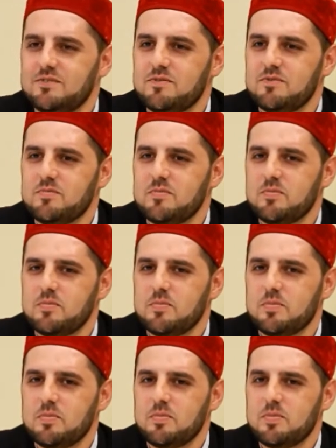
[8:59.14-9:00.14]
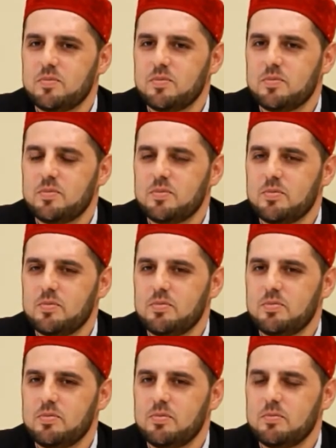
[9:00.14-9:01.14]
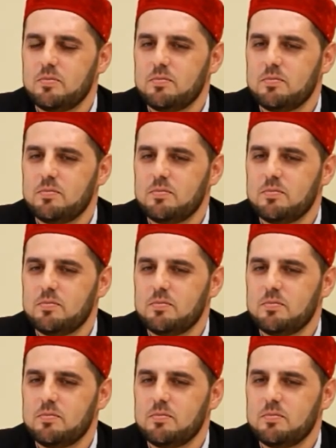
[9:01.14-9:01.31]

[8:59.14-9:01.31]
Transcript: (silence)